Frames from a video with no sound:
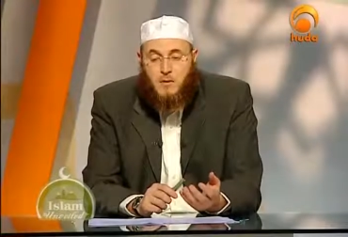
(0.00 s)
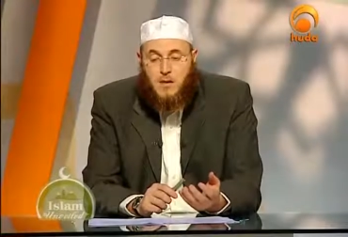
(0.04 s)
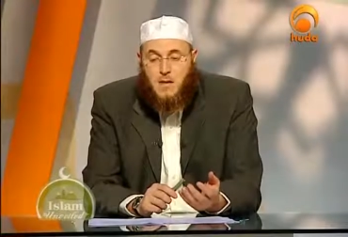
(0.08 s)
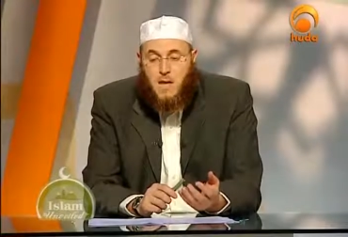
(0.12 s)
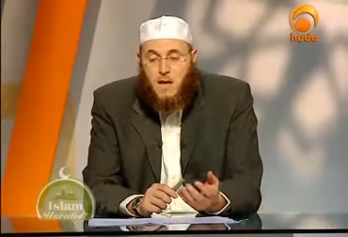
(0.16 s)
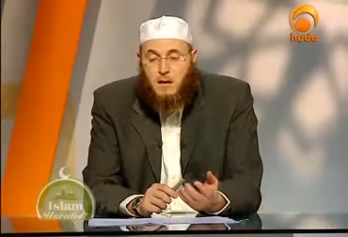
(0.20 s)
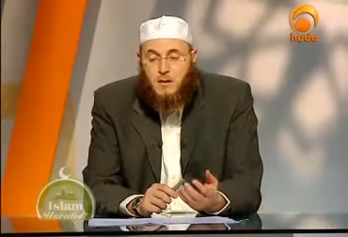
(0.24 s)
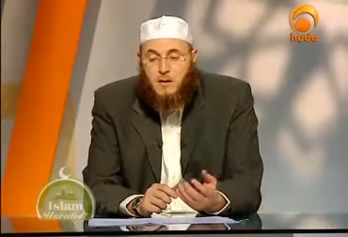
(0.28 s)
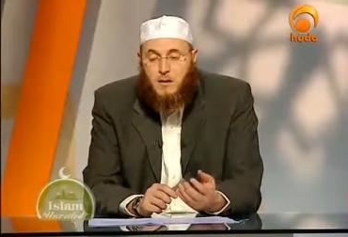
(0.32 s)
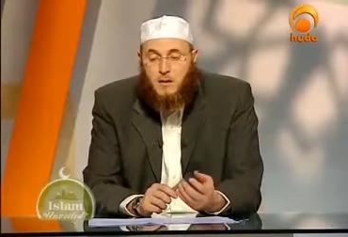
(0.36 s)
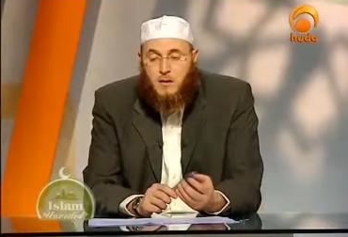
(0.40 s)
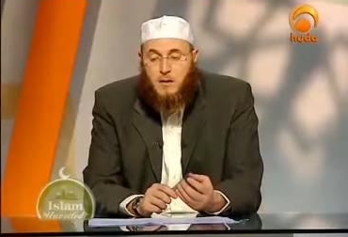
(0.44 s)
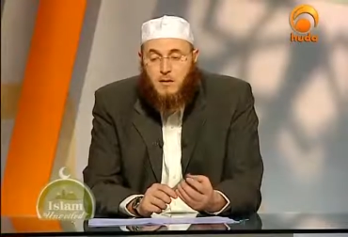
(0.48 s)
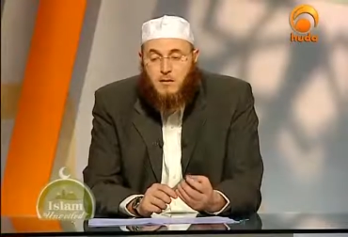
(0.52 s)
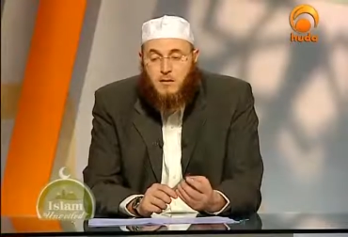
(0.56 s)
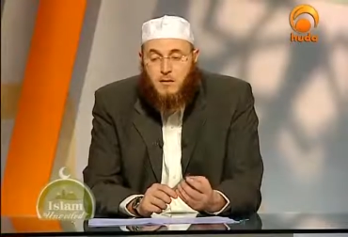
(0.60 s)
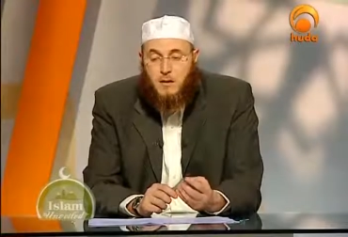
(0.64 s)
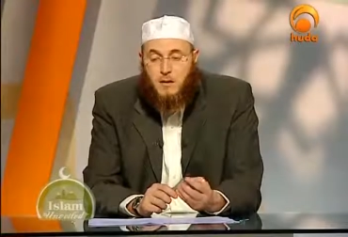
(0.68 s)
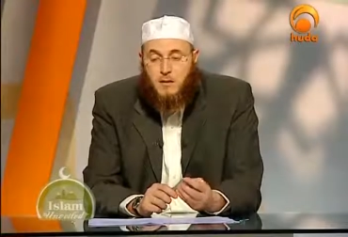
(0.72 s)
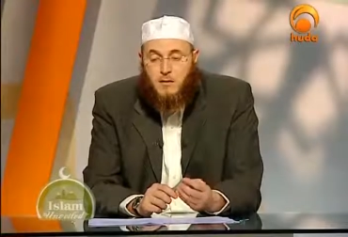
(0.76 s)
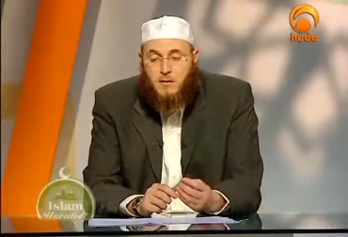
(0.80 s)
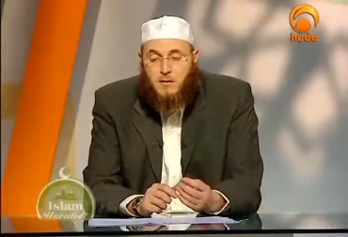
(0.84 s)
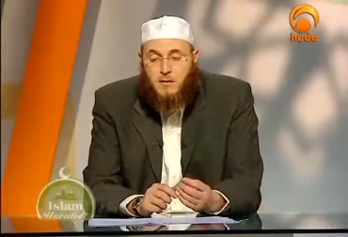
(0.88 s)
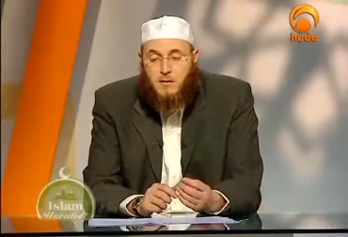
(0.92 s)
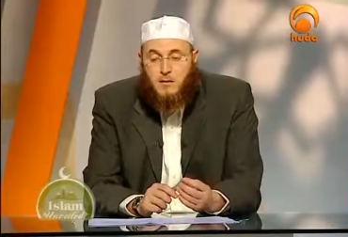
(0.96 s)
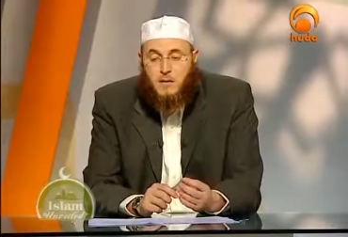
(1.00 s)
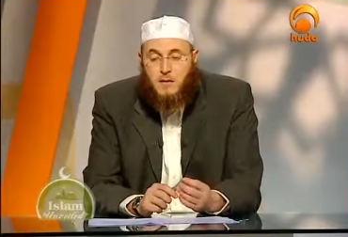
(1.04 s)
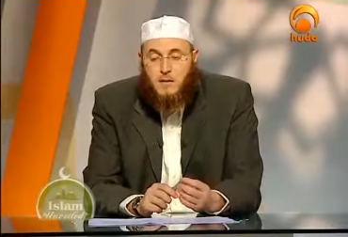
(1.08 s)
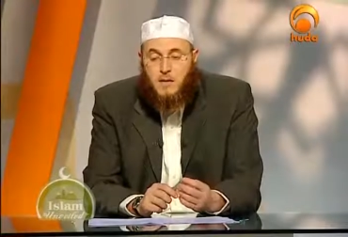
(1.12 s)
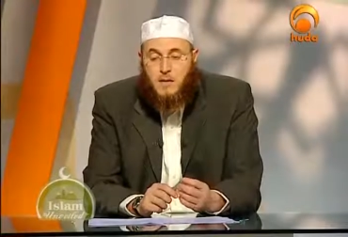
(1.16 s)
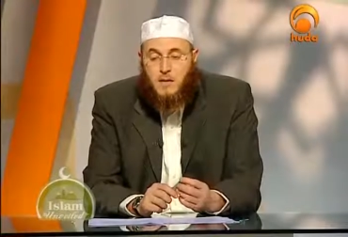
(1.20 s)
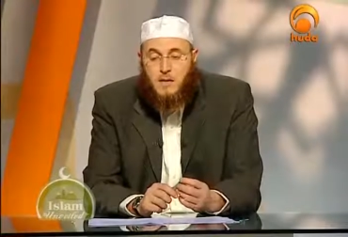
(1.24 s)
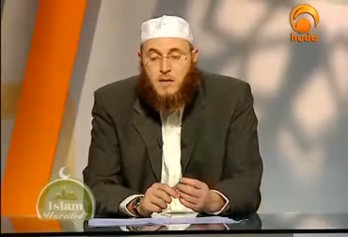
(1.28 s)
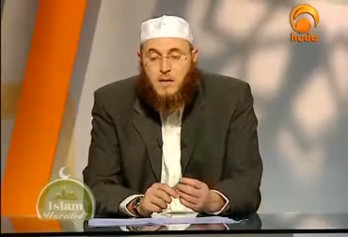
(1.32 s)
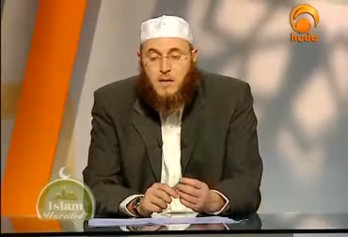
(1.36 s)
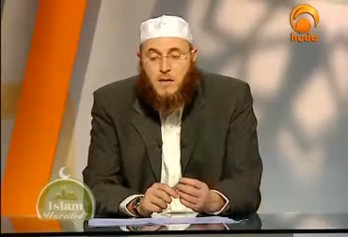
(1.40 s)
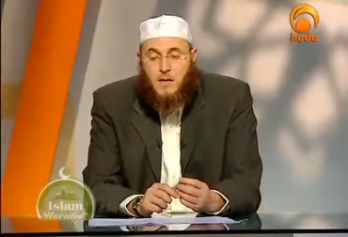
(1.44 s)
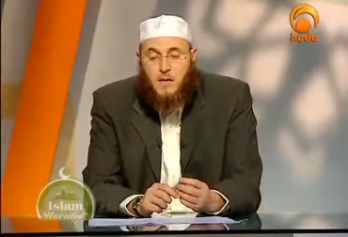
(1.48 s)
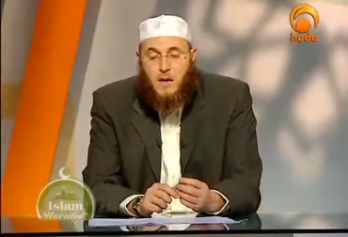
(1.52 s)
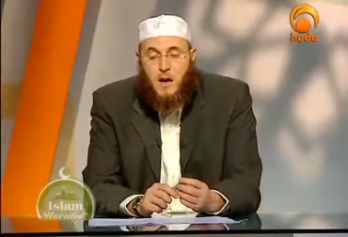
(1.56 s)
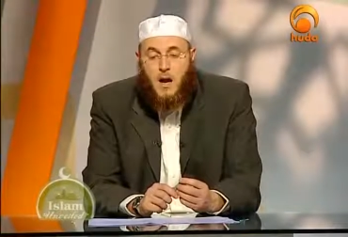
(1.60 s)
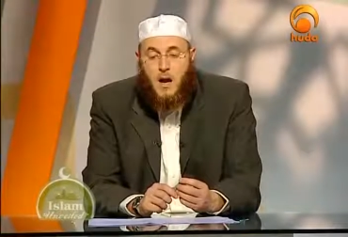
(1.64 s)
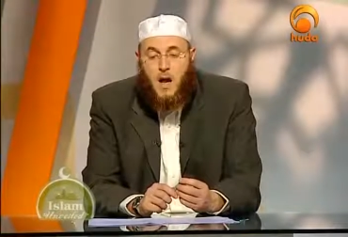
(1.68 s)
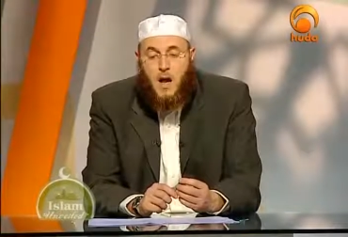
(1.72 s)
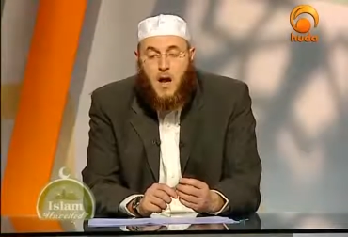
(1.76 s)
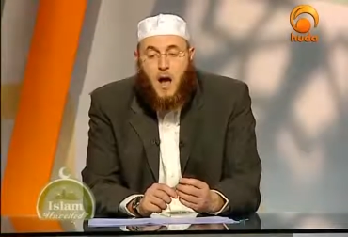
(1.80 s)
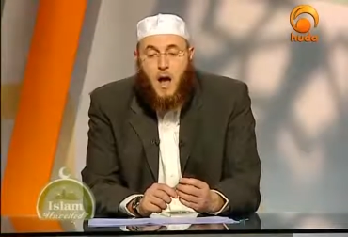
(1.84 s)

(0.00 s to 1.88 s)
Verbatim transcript: without his consent, then